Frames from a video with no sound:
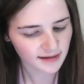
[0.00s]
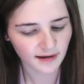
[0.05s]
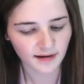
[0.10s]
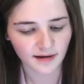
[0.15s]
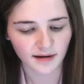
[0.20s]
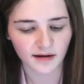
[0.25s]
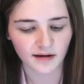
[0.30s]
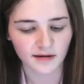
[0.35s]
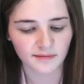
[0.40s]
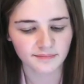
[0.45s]

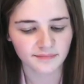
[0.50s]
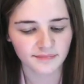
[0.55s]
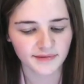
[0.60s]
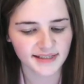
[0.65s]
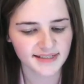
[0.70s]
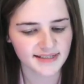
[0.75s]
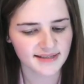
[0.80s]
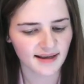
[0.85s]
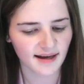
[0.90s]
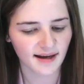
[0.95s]

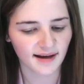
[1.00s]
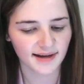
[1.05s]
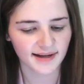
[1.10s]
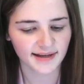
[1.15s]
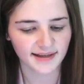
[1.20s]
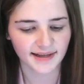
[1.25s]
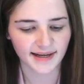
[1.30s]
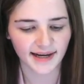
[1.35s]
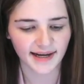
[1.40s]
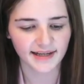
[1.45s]
Is that
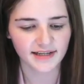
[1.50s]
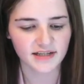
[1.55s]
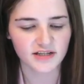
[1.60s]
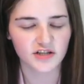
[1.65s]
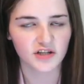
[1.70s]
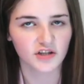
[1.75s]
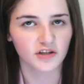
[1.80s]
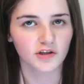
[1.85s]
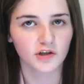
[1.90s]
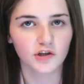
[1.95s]
in
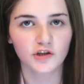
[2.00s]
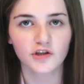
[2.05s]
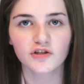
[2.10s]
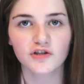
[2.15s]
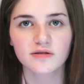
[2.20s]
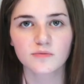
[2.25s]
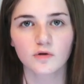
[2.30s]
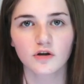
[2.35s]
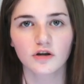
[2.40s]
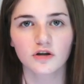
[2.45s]
case you
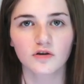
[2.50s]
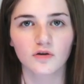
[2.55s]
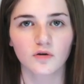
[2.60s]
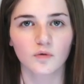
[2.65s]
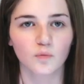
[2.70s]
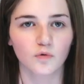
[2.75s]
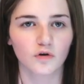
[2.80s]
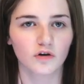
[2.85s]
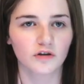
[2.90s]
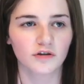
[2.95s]
lose one or
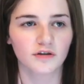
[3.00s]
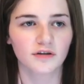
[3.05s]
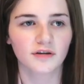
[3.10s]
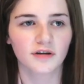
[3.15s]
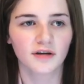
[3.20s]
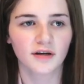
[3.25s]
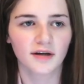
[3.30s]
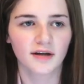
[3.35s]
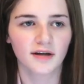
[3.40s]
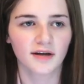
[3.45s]

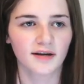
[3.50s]
one